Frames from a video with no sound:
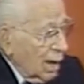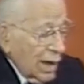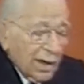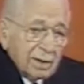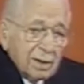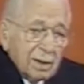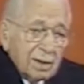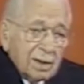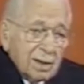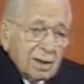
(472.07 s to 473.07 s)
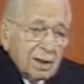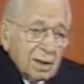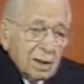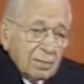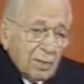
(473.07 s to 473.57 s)
and
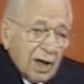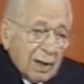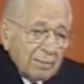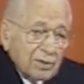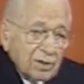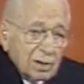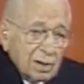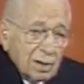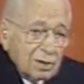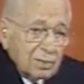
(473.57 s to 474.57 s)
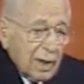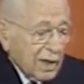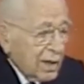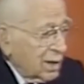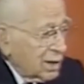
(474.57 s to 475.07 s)
perhaps as
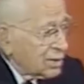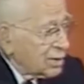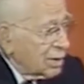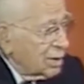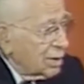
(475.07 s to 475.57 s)
many as